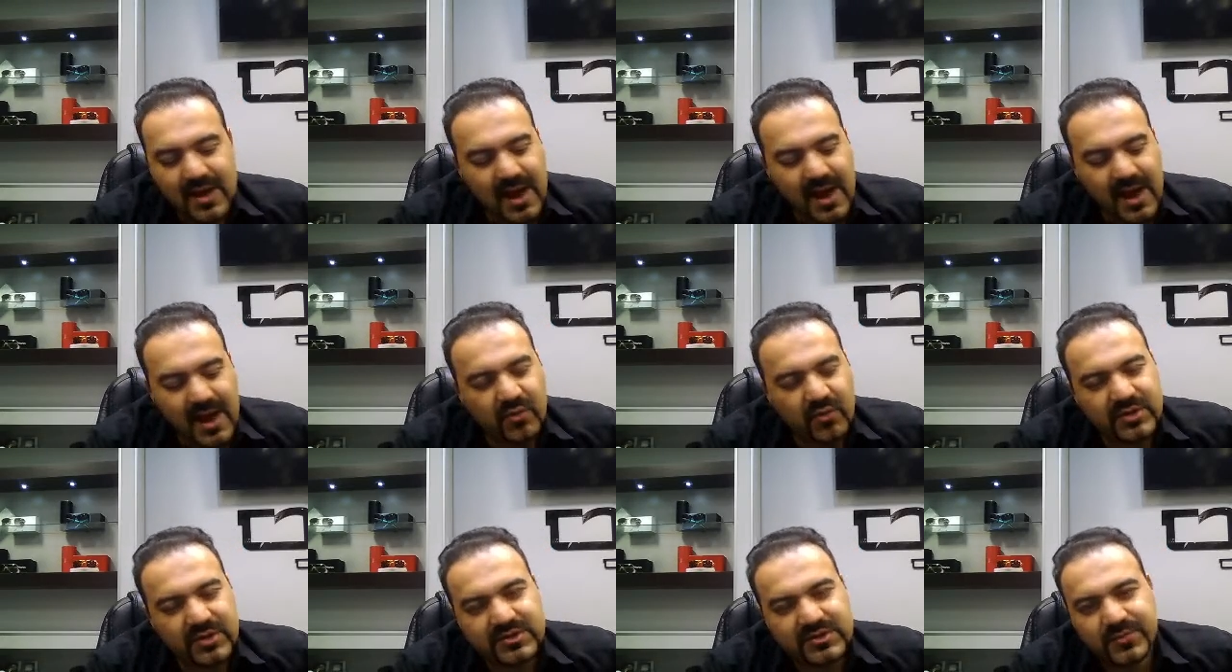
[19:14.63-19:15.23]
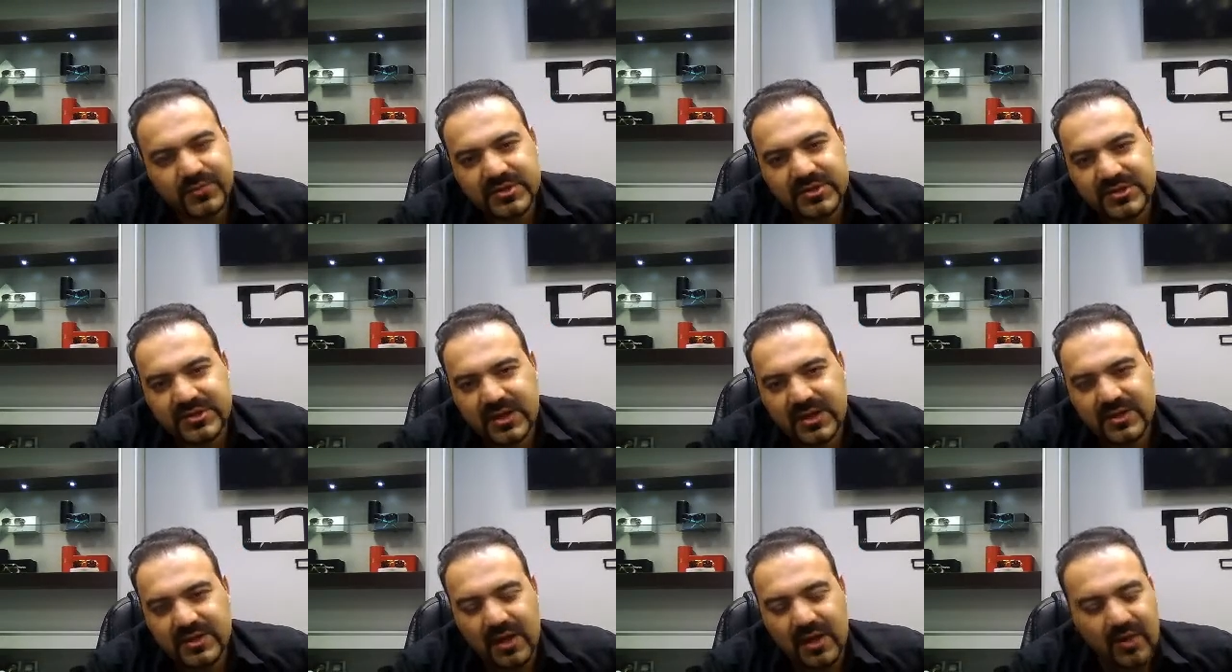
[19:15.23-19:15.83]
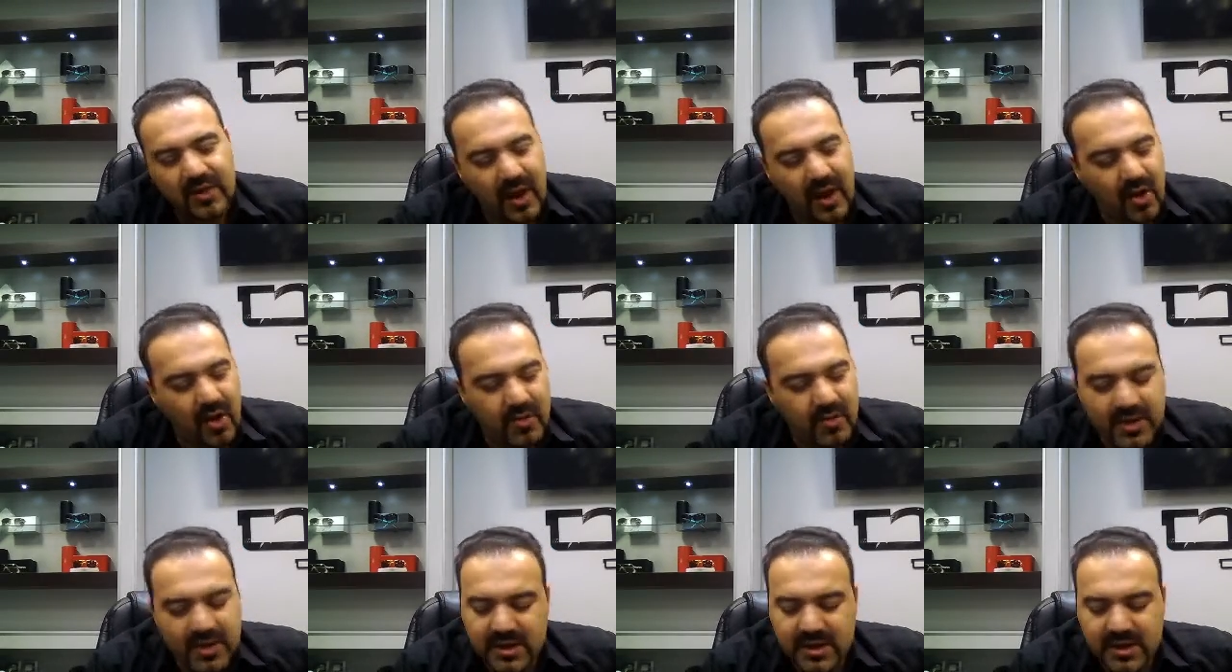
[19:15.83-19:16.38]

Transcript: and what is the percent, and all